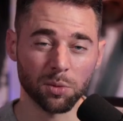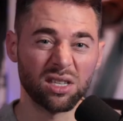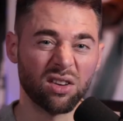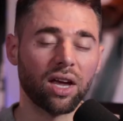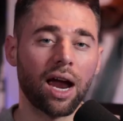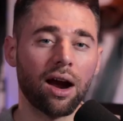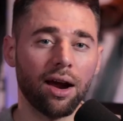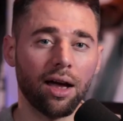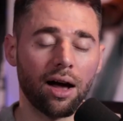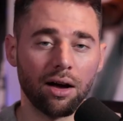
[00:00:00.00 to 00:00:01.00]
specific
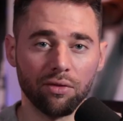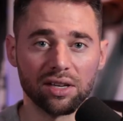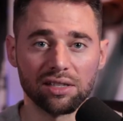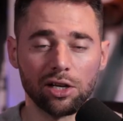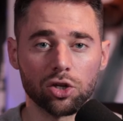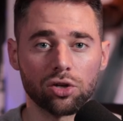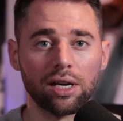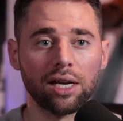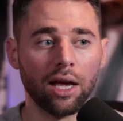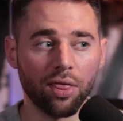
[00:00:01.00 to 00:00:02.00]
area of this
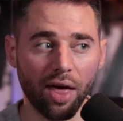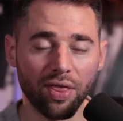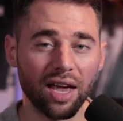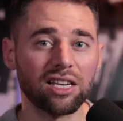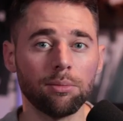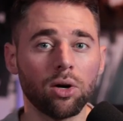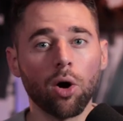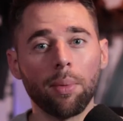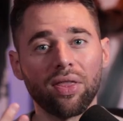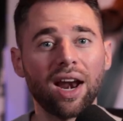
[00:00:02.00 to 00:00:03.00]
industry that they seem to
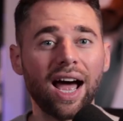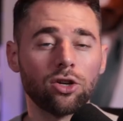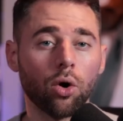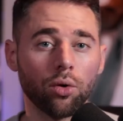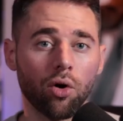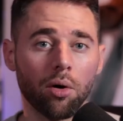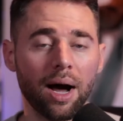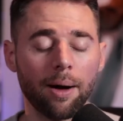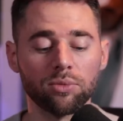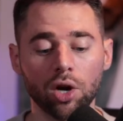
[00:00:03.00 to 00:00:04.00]
know about that I don't know
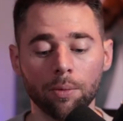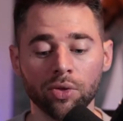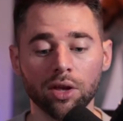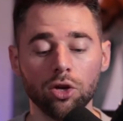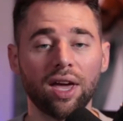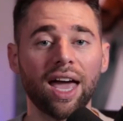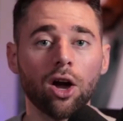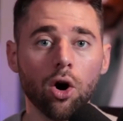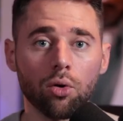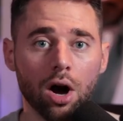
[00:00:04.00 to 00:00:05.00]
about. So you can't
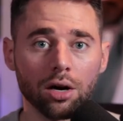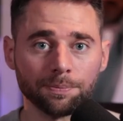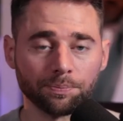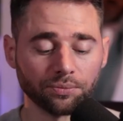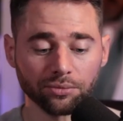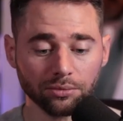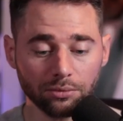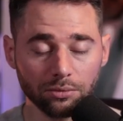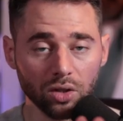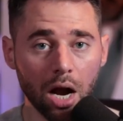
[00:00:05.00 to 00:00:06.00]
go wrong
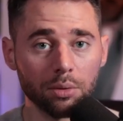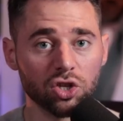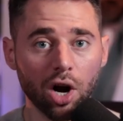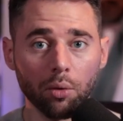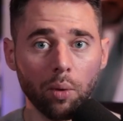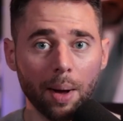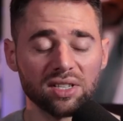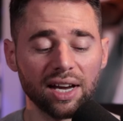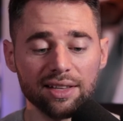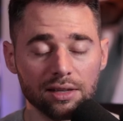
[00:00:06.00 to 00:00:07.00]
I would start with
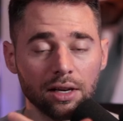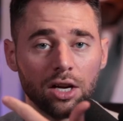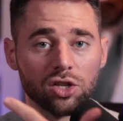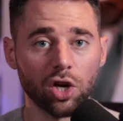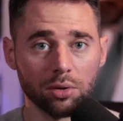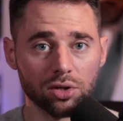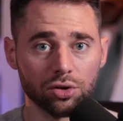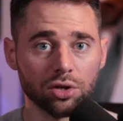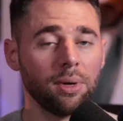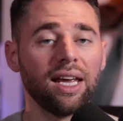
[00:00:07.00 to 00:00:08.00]
websites, start with
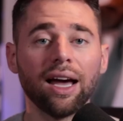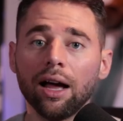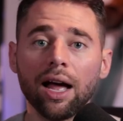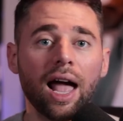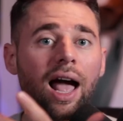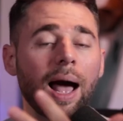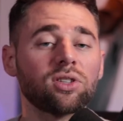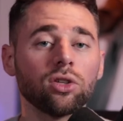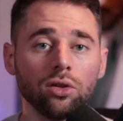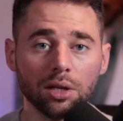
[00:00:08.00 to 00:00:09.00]
social media,
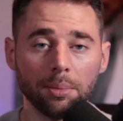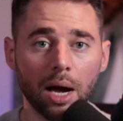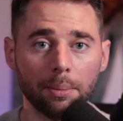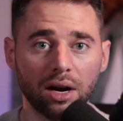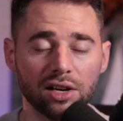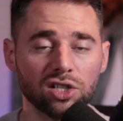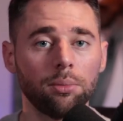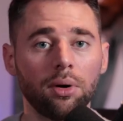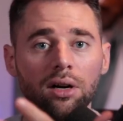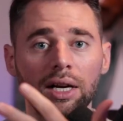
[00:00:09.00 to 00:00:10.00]
absolutely become a
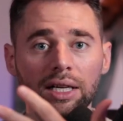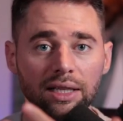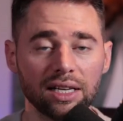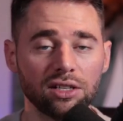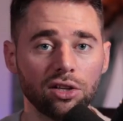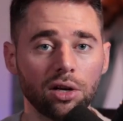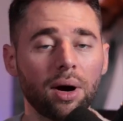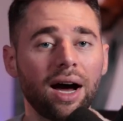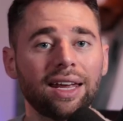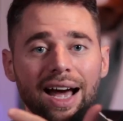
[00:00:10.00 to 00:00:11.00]
customer, listen to their
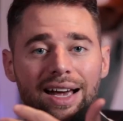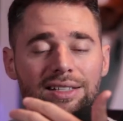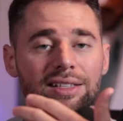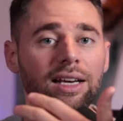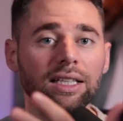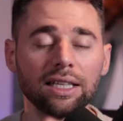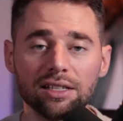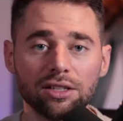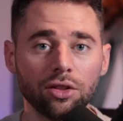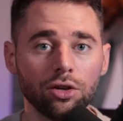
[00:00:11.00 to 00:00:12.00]
podcasts,
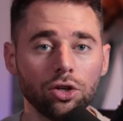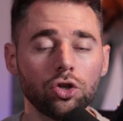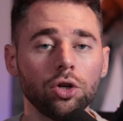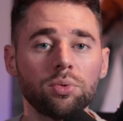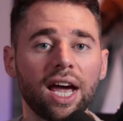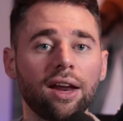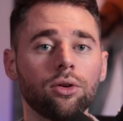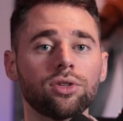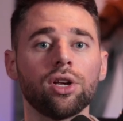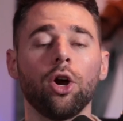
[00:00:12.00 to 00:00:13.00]
listen to their YouTube
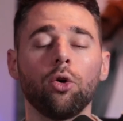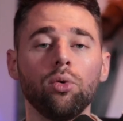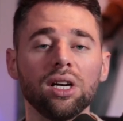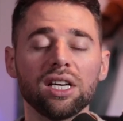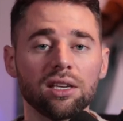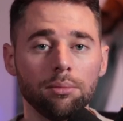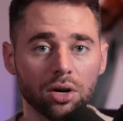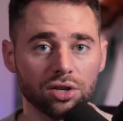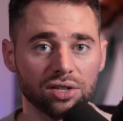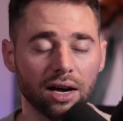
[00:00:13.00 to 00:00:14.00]
channels, really just
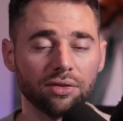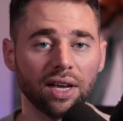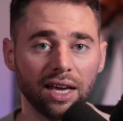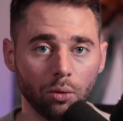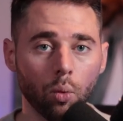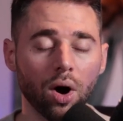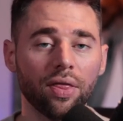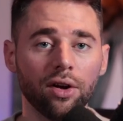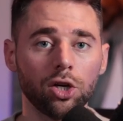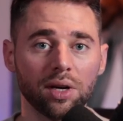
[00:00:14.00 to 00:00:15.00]
immerse yourself in
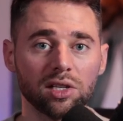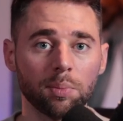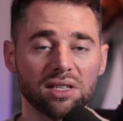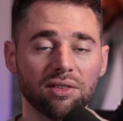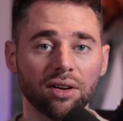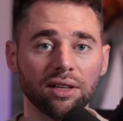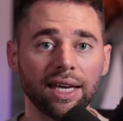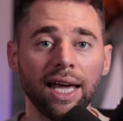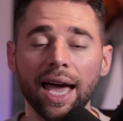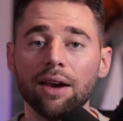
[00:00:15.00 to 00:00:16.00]
what they're doing
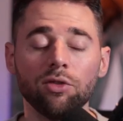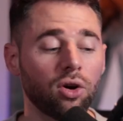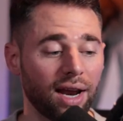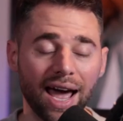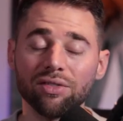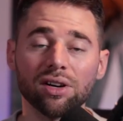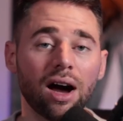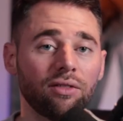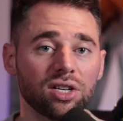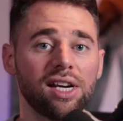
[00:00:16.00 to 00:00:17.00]
specifically. And if you can have a
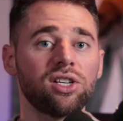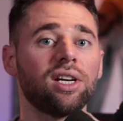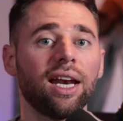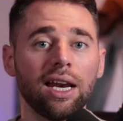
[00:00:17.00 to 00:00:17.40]
conversation at